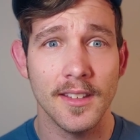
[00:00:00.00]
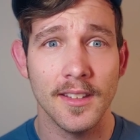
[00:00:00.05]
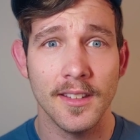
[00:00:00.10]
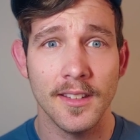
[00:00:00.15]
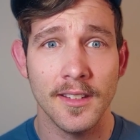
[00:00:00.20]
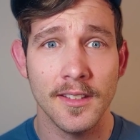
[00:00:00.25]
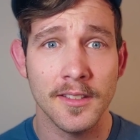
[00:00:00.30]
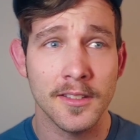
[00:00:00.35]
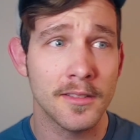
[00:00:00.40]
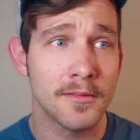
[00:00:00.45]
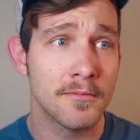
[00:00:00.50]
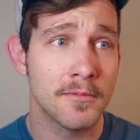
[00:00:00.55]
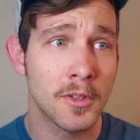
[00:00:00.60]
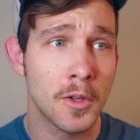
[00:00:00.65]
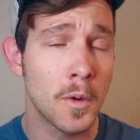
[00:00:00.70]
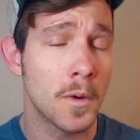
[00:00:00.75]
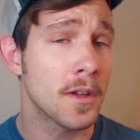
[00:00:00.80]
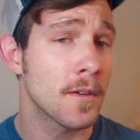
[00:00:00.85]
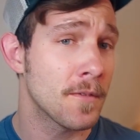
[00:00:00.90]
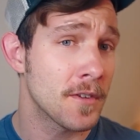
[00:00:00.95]
Is
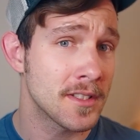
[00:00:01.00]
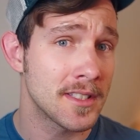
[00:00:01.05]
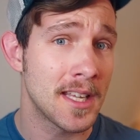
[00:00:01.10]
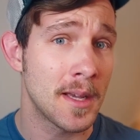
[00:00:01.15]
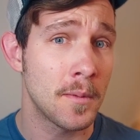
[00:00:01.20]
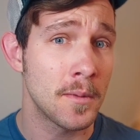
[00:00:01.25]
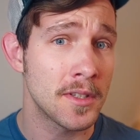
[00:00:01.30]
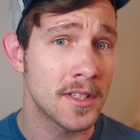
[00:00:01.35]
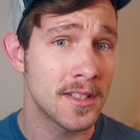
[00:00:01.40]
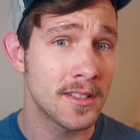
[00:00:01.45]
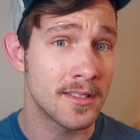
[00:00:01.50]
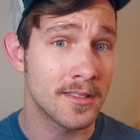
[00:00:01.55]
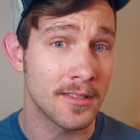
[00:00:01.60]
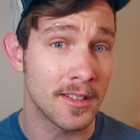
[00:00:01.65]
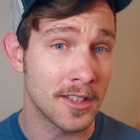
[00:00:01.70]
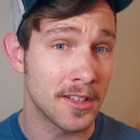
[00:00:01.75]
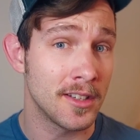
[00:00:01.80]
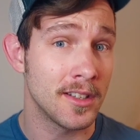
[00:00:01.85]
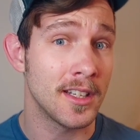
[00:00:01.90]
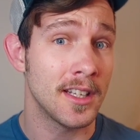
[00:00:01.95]
going for sandwiches a
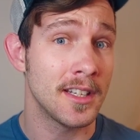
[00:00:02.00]
good